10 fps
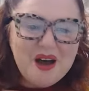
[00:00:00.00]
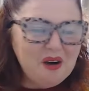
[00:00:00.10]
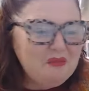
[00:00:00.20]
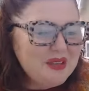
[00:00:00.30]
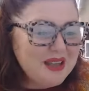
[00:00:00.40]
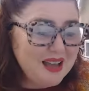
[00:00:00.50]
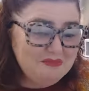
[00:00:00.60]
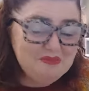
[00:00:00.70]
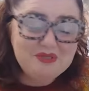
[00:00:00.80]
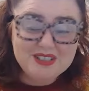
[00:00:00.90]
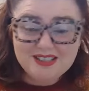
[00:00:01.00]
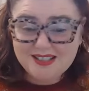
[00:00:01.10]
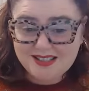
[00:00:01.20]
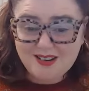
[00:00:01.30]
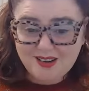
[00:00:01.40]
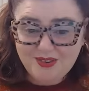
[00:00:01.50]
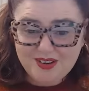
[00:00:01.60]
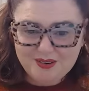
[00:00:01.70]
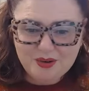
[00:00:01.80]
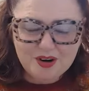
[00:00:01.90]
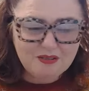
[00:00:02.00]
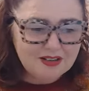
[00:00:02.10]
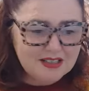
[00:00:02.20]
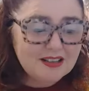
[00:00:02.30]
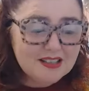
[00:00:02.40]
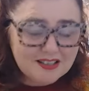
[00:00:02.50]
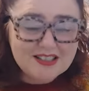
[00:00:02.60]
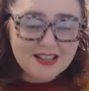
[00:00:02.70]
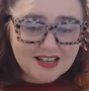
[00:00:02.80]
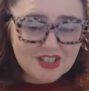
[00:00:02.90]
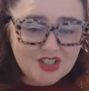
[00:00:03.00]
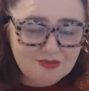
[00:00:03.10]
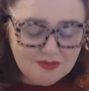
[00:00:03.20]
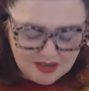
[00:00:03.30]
I'll be able to decipher what I wrote down, because I did actually